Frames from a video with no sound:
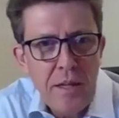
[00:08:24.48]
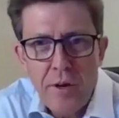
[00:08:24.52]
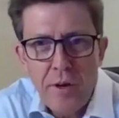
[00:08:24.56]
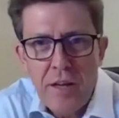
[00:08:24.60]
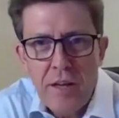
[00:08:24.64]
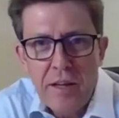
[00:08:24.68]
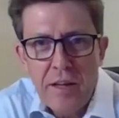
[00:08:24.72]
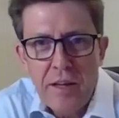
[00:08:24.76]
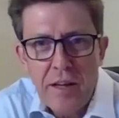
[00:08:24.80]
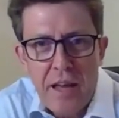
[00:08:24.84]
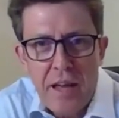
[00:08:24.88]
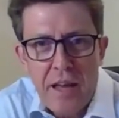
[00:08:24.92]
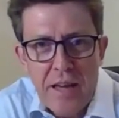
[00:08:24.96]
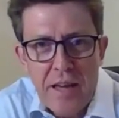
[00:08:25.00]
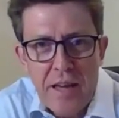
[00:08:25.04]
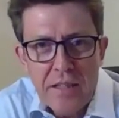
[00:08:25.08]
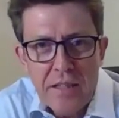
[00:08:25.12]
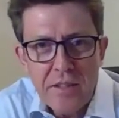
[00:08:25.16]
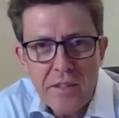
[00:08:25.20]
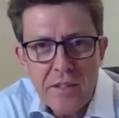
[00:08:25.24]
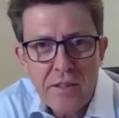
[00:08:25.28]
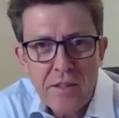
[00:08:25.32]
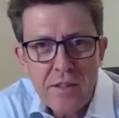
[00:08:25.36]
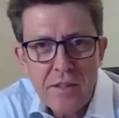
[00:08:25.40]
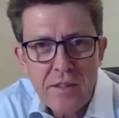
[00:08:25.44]
bringing a
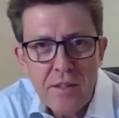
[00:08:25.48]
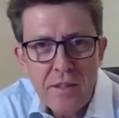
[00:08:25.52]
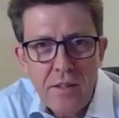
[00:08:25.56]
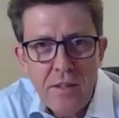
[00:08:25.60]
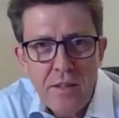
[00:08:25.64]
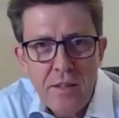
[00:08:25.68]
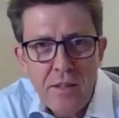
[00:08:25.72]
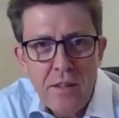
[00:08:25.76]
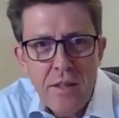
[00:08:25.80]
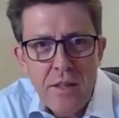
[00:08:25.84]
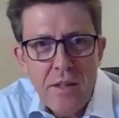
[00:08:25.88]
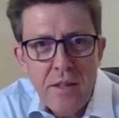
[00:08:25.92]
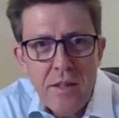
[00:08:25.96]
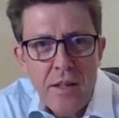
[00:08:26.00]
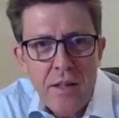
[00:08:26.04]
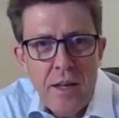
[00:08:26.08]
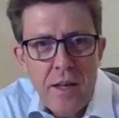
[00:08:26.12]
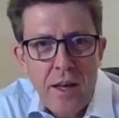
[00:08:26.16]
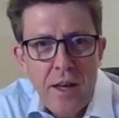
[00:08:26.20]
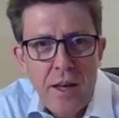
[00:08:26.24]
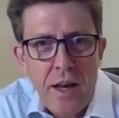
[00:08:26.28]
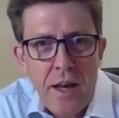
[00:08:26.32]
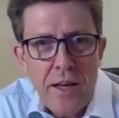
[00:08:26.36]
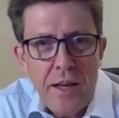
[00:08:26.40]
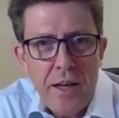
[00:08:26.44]
case.
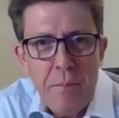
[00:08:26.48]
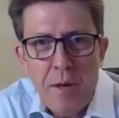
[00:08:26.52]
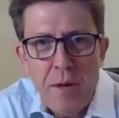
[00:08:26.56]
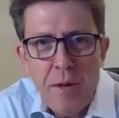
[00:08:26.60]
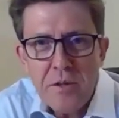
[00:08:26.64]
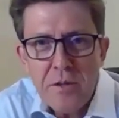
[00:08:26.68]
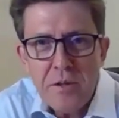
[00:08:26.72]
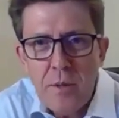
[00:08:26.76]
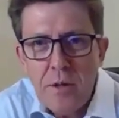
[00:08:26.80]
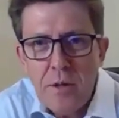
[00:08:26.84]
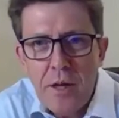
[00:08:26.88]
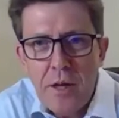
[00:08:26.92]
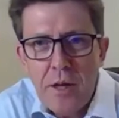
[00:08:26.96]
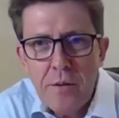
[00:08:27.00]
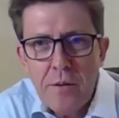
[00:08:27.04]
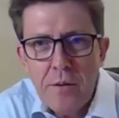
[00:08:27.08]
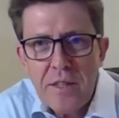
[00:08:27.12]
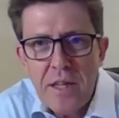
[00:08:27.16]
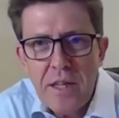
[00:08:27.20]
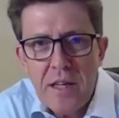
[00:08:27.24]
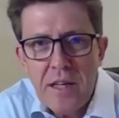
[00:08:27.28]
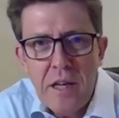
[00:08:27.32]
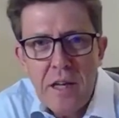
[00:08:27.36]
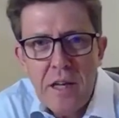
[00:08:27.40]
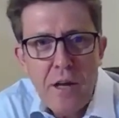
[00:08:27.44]
And you might as well go and
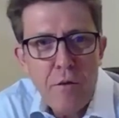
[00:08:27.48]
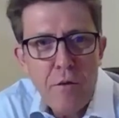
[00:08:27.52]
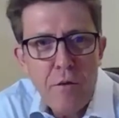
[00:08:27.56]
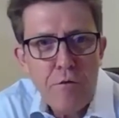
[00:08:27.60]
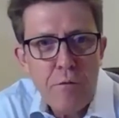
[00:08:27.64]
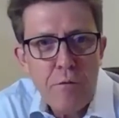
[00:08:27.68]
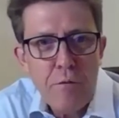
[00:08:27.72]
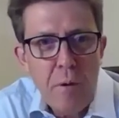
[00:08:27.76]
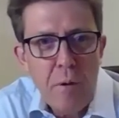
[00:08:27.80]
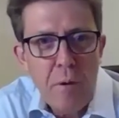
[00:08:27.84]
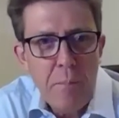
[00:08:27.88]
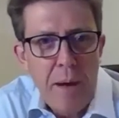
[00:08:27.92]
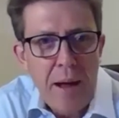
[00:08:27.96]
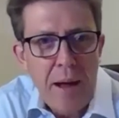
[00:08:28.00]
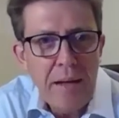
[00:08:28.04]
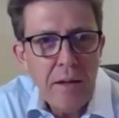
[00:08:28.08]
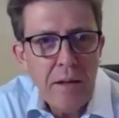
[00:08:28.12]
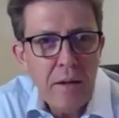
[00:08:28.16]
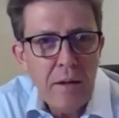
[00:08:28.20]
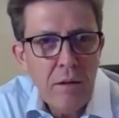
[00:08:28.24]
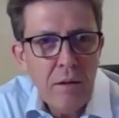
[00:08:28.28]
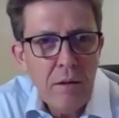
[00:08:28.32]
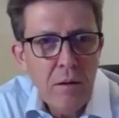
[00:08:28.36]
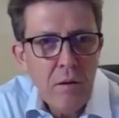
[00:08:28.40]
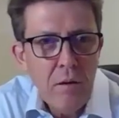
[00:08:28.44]
take a loan from a bank
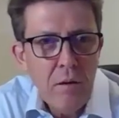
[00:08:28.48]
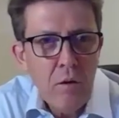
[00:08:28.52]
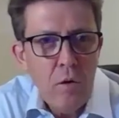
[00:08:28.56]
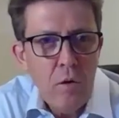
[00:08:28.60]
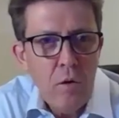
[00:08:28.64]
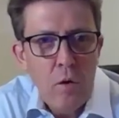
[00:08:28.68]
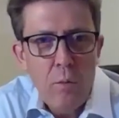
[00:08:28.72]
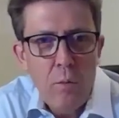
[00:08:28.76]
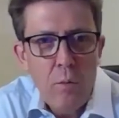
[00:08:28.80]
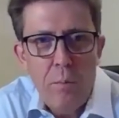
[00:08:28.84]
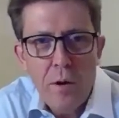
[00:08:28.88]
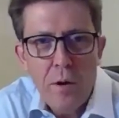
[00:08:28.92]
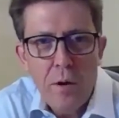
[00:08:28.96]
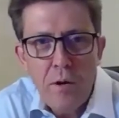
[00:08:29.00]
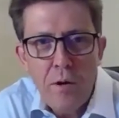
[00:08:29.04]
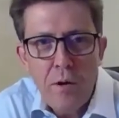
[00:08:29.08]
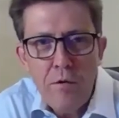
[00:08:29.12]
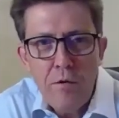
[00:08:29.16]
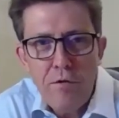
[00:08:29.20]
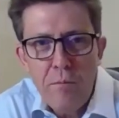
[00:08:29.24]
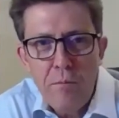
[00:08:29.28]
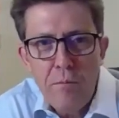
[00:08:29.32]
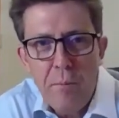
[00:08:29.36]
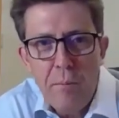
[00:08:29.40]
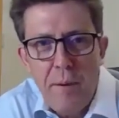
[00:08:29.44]
or borrow
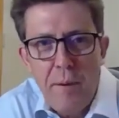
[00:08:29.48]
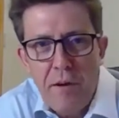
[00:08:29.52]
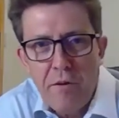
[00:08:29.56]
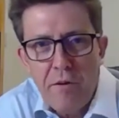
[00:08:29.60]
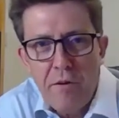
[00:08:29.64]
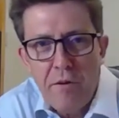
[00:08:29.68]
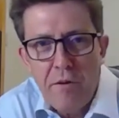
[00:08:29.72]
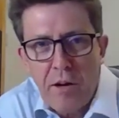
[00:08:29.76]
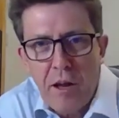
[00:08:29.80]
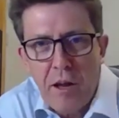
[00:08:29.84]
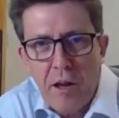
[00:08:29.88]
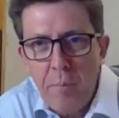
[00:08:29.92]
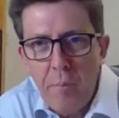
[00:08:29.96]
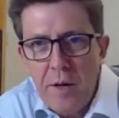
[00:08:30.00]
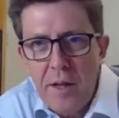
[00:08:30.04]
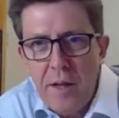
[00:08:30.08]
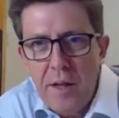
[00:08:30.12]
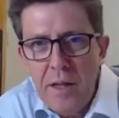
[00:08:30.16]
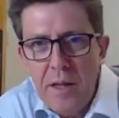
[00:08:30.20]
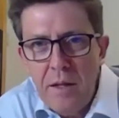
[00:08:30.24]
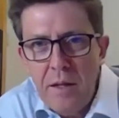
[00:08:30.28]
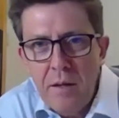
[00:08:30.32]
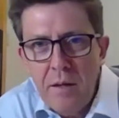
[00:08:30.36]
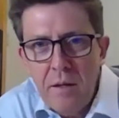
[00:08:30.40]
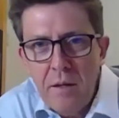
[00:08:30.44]
from a parent
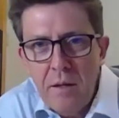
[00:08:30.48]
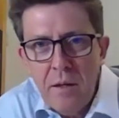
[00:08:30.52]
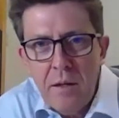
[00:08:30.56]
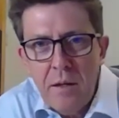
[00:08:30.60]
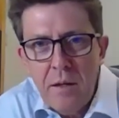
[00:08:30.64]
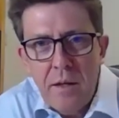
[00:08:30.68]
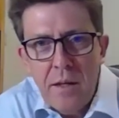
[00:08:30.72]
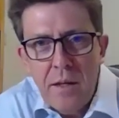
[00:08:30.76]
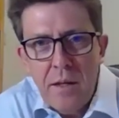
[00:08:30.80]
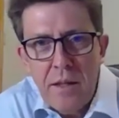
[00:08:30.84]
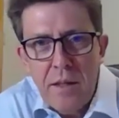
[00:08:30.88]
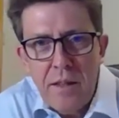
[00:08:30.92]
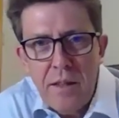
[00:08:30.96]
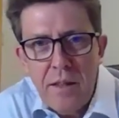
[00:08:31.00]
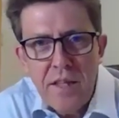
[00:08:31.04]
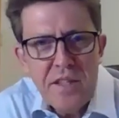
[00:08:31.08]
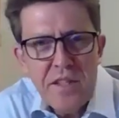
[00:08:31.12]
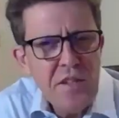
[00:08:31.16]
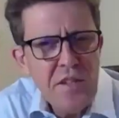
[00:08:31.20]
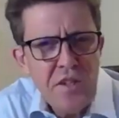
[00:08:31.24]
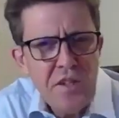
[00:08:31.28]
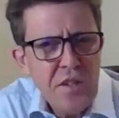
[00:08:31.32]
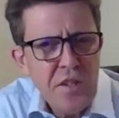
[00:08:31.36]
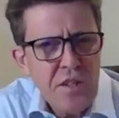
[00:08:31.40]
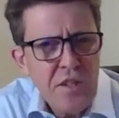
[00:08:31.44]
company. This is
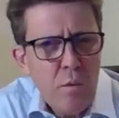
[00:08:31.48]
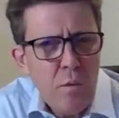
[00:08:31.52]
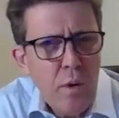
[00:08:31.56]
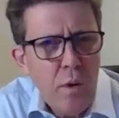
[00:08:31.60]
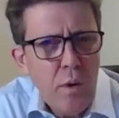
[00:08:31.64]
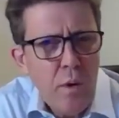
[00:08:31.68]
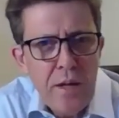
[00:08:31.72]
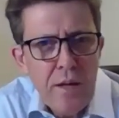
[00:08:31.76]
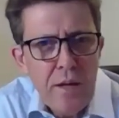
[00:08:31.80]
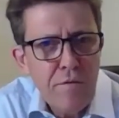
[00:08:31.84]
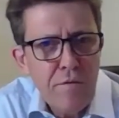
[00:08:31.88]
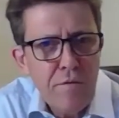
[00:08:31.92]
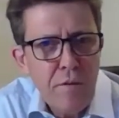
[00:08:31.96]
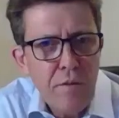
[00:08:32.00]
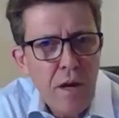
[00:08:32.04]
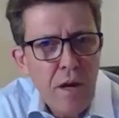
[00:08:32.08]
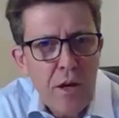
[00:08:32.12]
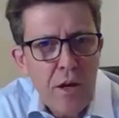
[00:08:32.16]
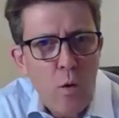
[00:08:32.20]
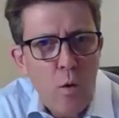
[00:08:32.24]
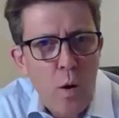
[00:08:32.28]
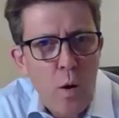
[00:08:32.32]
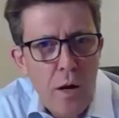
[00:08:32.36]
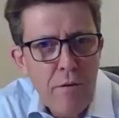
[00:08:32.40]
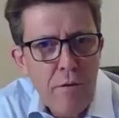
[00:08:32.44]
just a way of
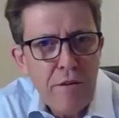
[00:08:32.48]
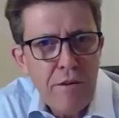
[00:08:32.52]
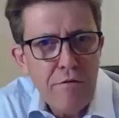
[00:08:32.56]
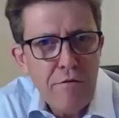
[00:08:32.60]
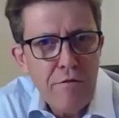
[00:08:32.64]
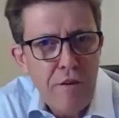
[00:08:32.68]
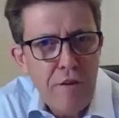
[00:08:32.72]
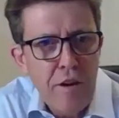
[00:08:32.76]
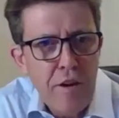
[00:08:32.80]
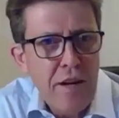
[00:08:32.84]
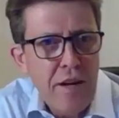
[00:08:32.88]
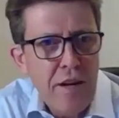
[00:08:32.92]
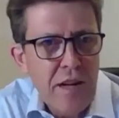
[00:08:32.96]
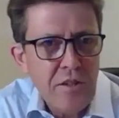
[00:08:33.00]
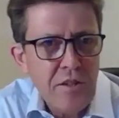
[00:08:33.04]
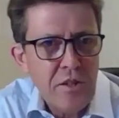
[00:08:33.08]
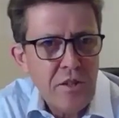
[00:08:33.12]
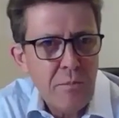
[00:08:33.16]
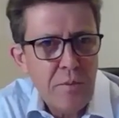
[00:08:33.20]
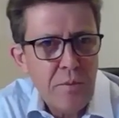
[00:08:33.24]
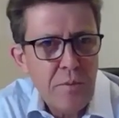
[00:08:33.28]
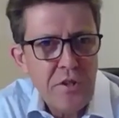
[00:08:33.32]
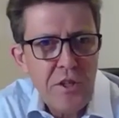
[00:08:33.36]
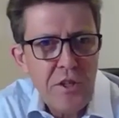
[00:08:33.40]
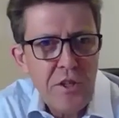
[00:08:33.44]
acquiring finance to
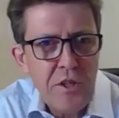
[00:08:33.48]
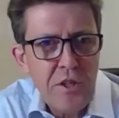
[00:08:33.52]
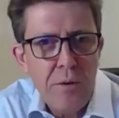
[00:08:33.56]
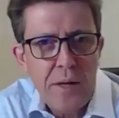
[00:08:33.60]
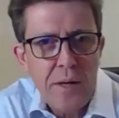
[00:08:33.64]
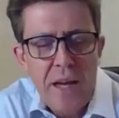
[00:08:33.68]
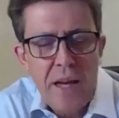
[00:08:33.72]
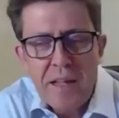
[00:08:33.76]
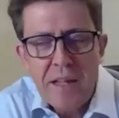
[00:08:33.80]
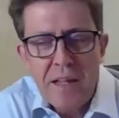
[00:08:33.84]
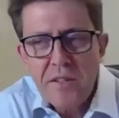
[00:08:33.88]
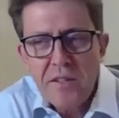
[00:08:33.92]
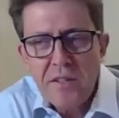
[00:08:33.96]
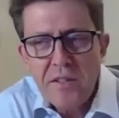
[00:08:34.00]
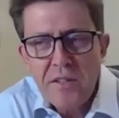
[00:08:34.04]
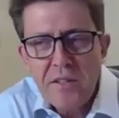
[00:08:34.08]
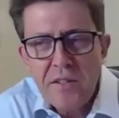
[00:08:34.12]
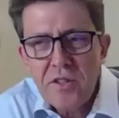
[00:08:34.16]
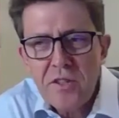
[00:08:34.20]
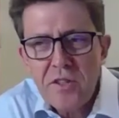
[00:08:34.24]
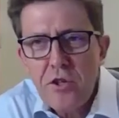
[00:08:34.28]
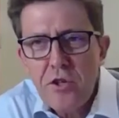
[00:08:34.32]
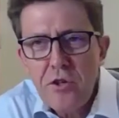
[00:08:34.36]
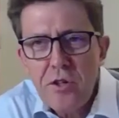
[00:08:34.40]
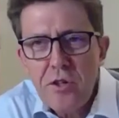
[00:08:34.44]
pursue a case. So
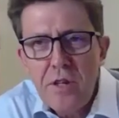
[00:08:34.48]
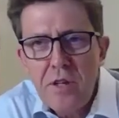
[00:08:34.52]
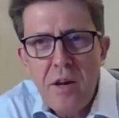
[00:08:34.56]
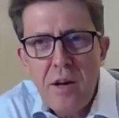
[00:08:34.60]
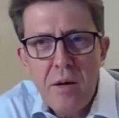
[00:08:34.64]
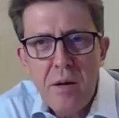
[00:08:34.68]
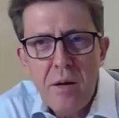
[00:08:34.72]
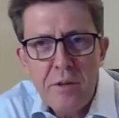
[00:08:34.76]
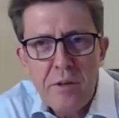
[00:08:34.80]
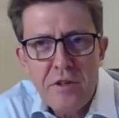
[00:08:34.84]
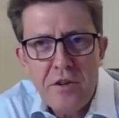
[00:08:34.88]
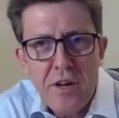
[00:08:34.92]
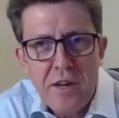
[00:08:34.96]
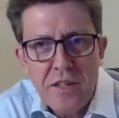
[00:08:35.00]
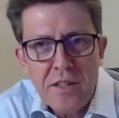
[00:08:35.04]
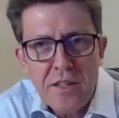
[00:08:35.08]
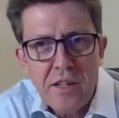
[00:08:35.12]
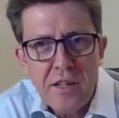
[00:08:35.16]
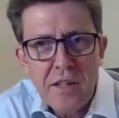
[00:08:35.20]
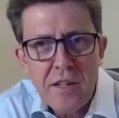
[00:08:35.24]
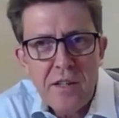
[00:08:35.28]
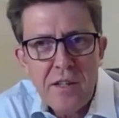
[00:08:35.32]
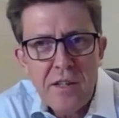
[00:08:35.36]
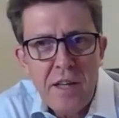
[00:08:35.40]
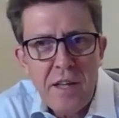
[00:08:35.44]
should an
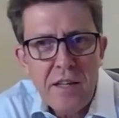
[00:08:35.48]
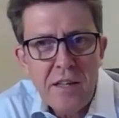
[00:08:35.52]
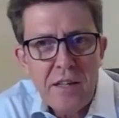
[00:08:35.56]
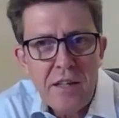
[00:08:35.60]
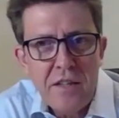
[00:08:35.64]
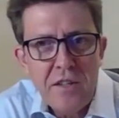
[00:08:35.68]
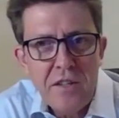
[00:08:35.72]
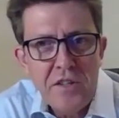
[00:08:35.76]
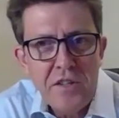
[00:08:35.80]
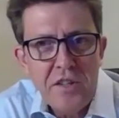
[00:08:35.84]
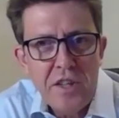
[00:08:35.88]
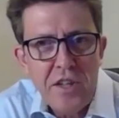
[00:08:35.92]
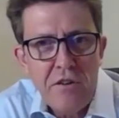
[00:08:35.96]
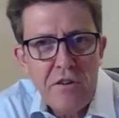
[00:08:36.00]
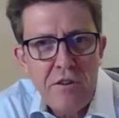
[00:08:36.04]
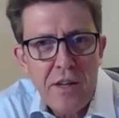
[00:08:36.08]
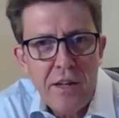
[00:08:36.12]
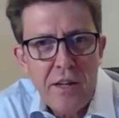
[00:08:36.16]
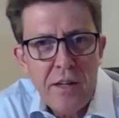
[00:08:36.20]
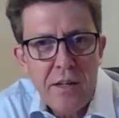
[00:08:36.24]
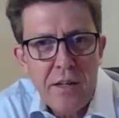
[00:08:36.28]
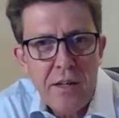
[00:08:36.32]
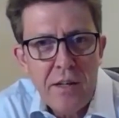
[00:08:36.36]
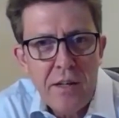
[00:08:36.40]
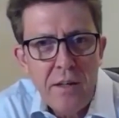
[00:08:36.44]
arbitrator, in
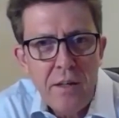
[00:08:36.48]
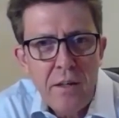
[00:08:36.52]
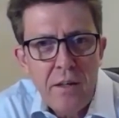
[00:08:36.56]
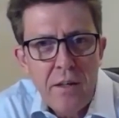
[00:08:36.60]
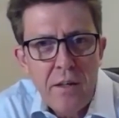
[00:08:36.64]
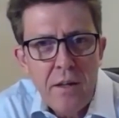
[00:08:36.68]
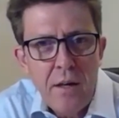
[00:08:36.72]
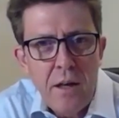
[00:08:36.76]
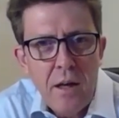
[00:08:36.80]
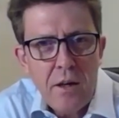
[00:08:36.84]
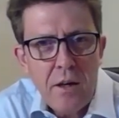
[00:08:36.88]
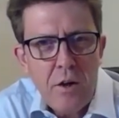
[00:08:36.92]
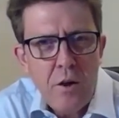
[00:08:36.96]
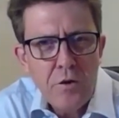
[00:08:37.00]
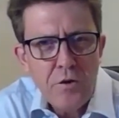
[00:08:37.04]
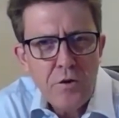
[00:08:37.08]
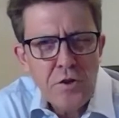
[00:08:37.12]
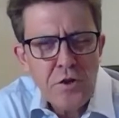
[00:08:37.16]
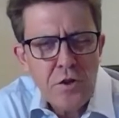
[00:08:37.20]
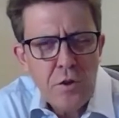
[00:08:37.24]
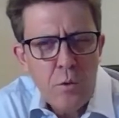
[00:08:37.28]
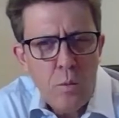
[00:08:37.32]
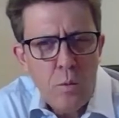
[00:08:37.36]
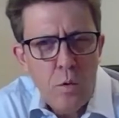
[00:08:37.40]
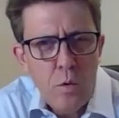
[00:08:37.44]
considering a
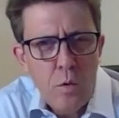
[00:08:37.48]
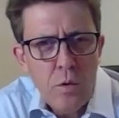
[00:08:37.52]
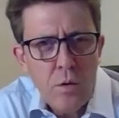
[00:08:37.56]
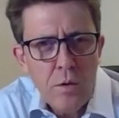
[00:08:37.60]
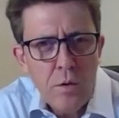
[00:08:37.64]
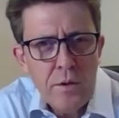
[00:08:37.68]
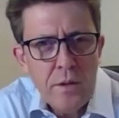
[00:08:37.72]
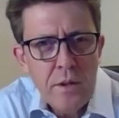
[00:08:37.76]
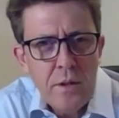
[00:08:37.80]
costs award,